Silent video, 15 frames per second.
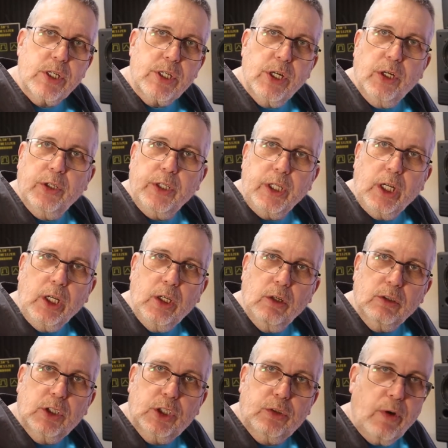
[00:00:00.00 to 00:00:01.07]
so that you can
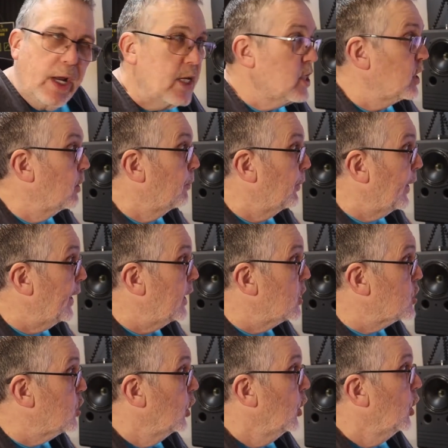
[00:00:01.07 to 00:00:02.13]
go straight to the
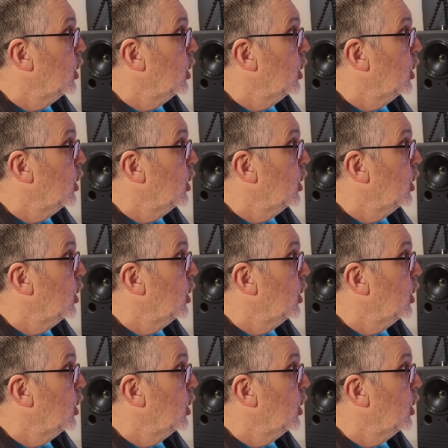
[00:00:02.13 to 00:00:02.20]
page